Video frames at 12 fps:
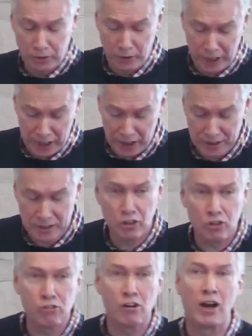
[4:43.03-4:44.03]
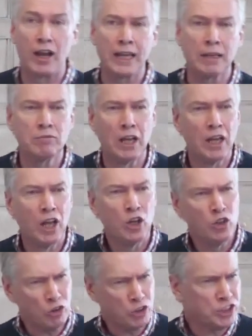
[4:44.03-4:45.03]
to his cry.
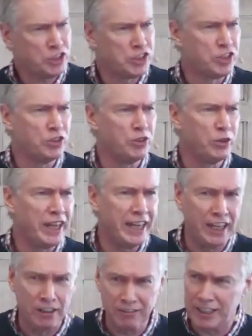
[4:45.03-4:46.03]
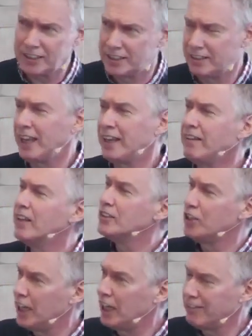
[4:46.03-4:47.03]
Not just to hear it, yeah,
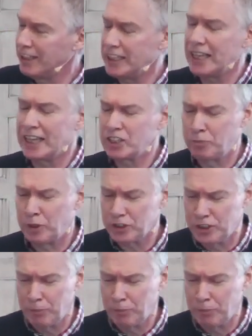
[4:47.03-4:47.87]
to hear it, yes,